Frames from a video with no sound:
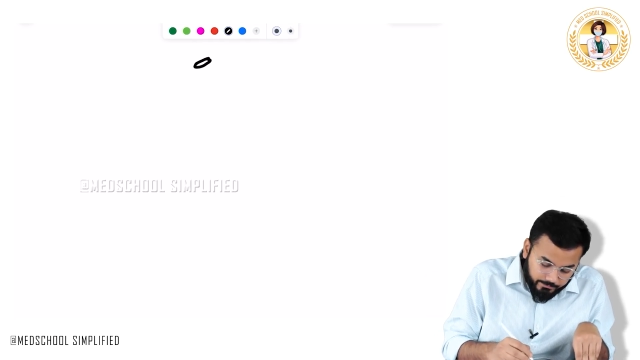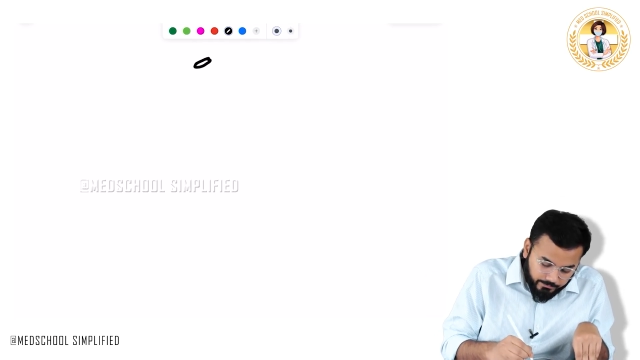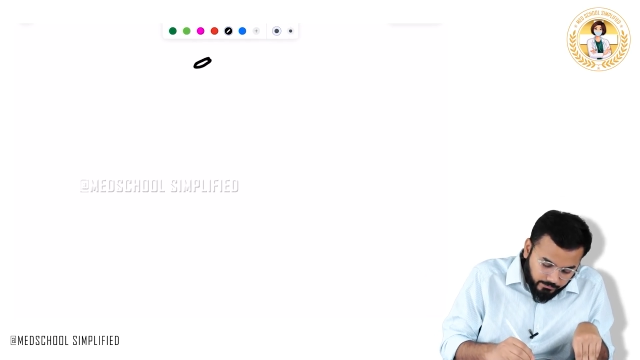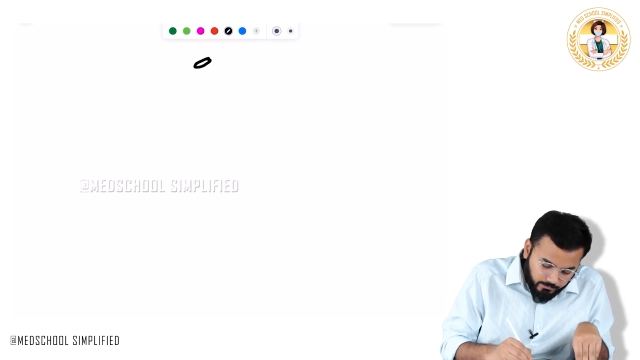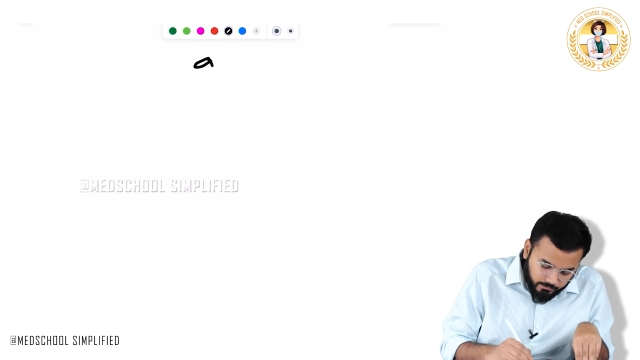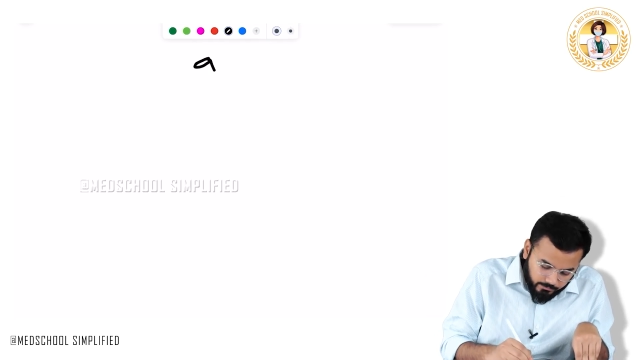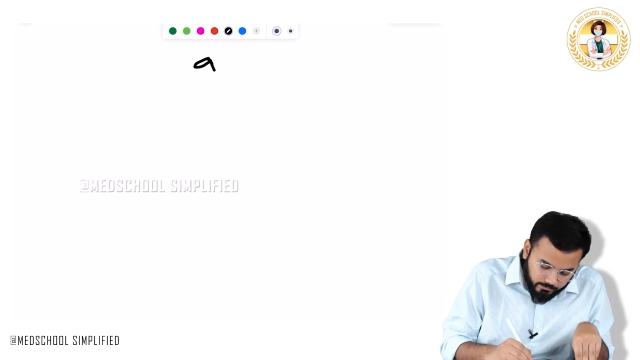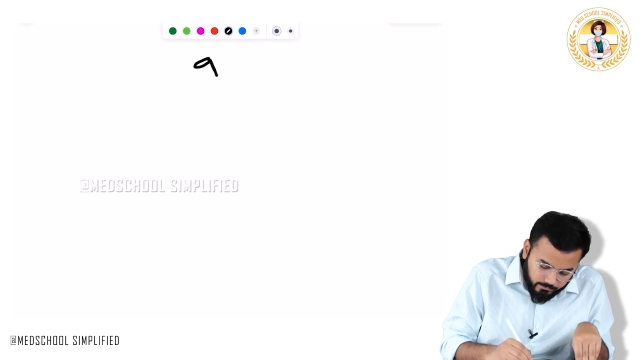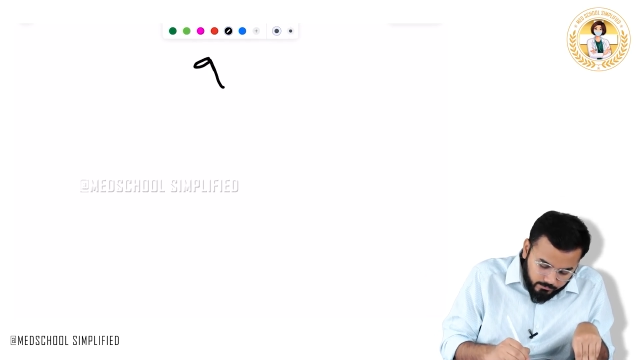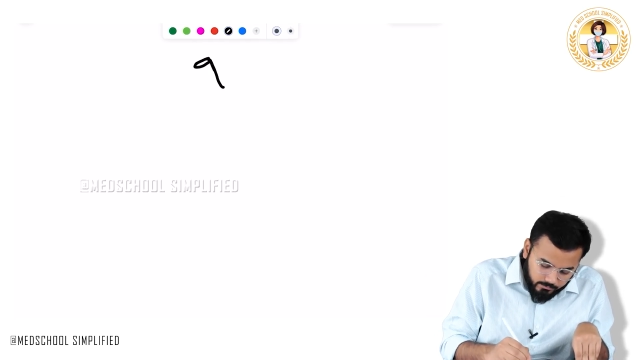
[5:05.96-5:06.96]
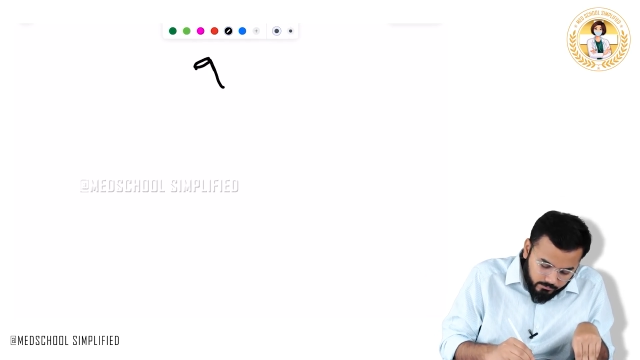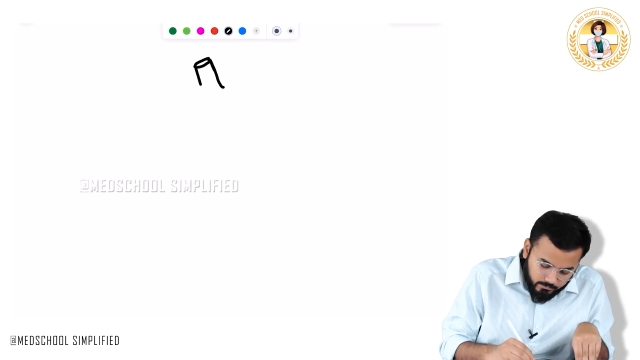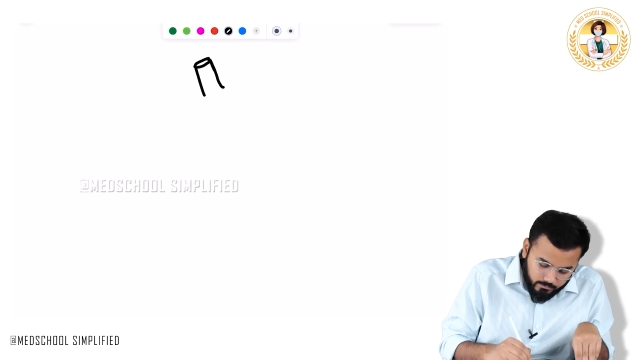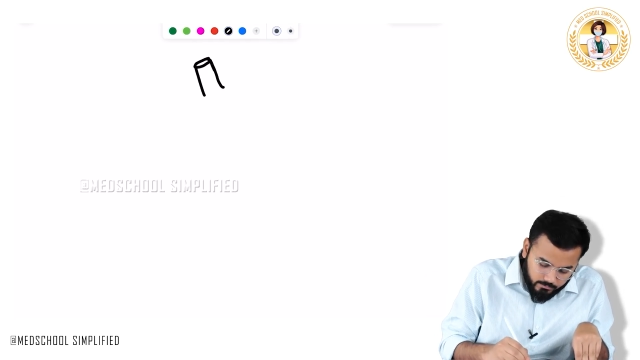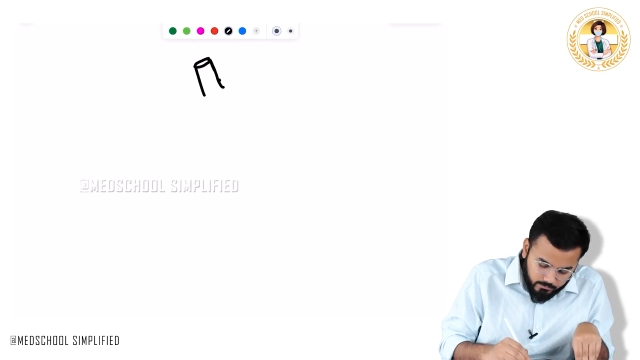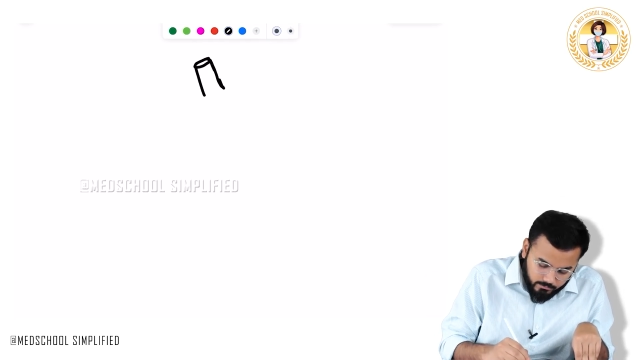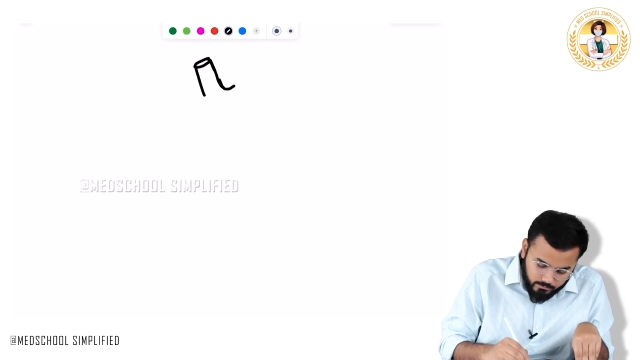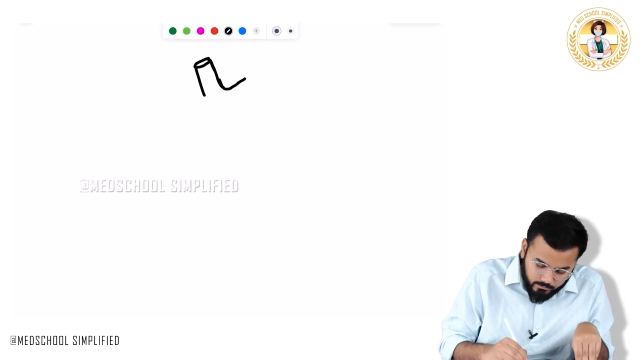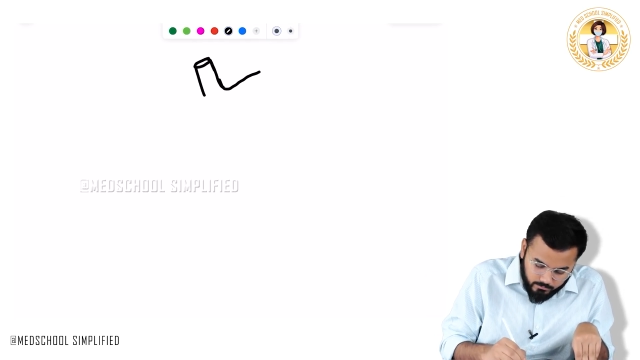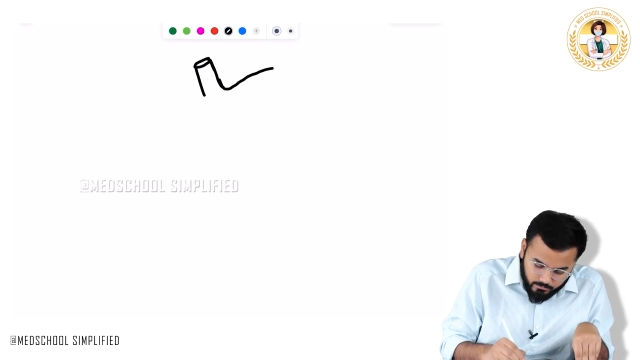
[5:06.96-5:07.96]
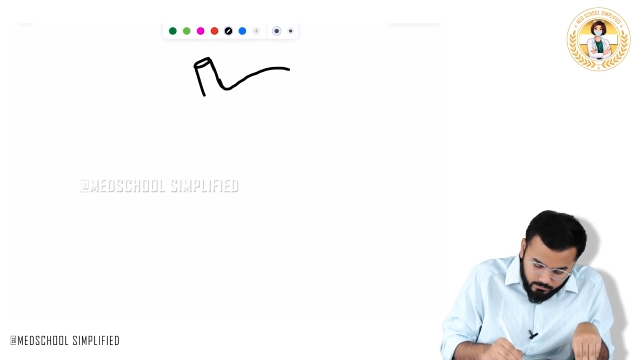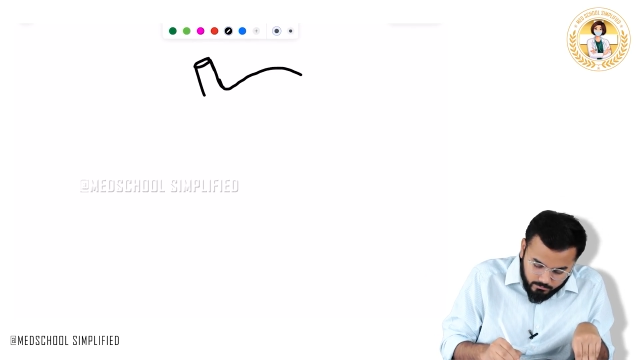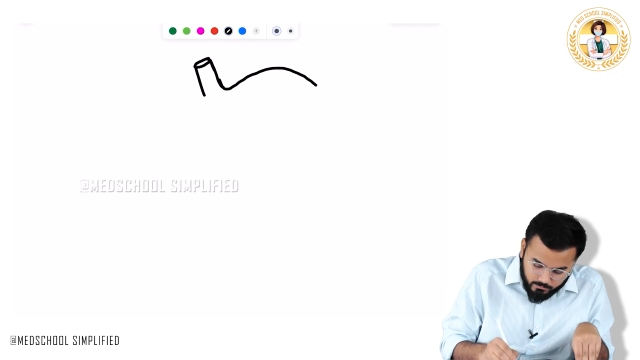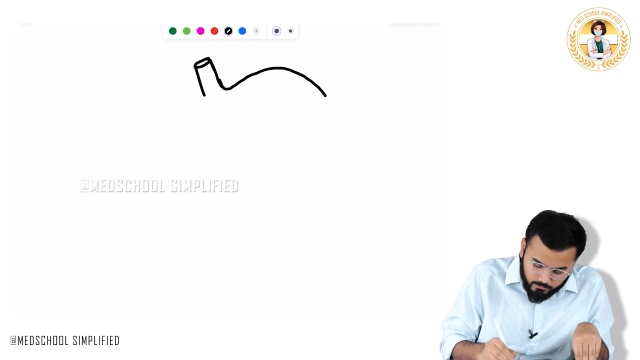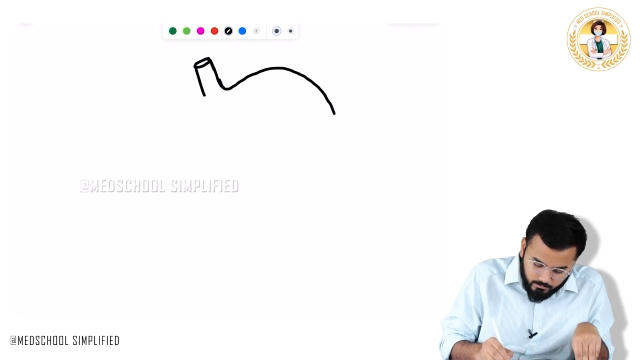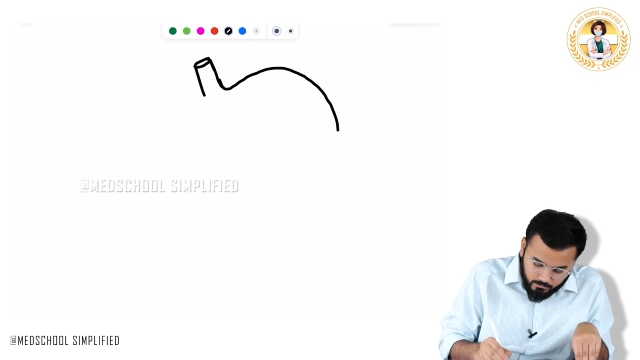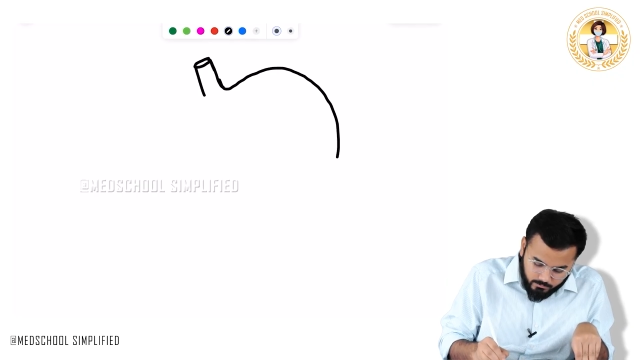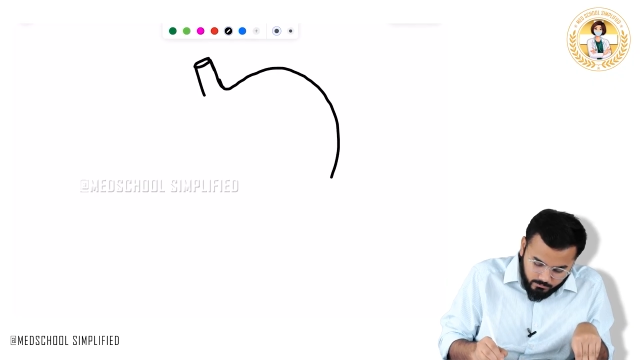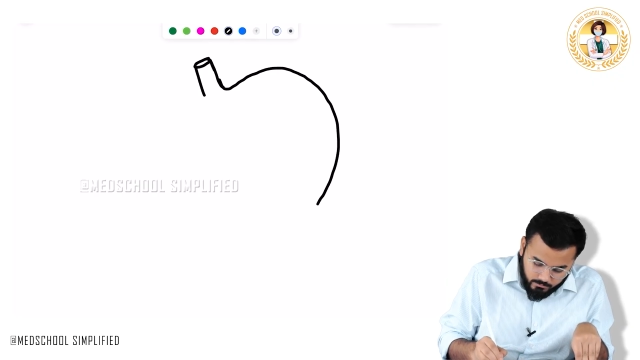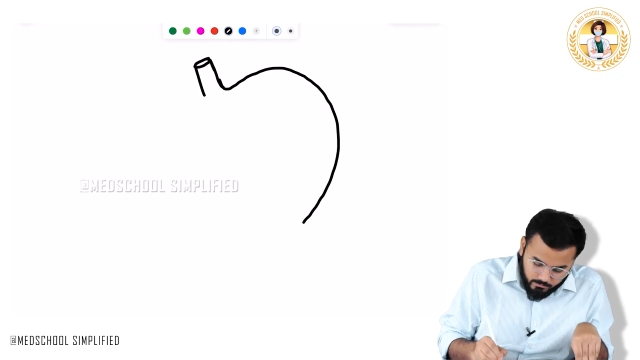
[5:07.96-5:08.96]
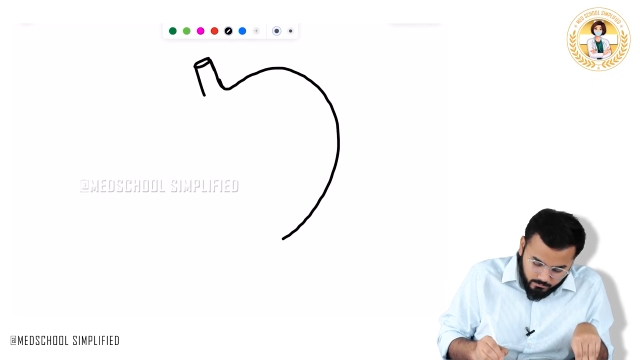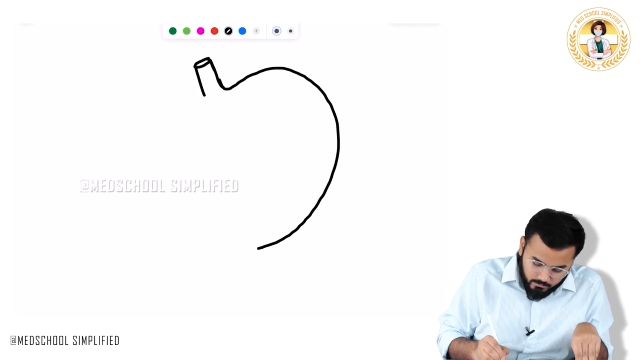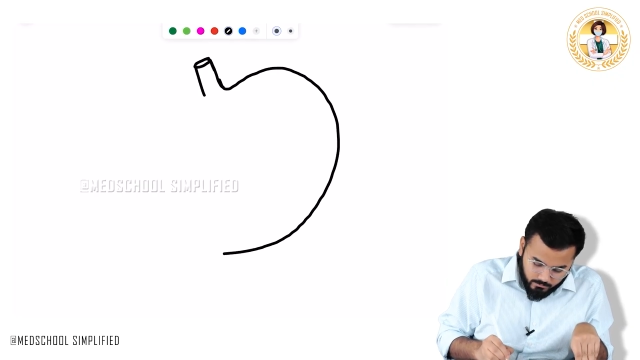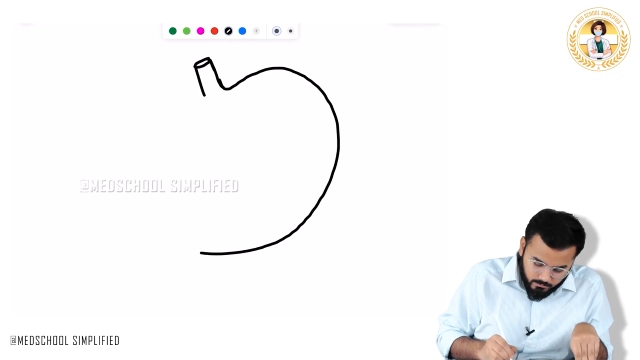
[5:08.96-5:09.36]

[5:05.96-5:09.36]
[no speech]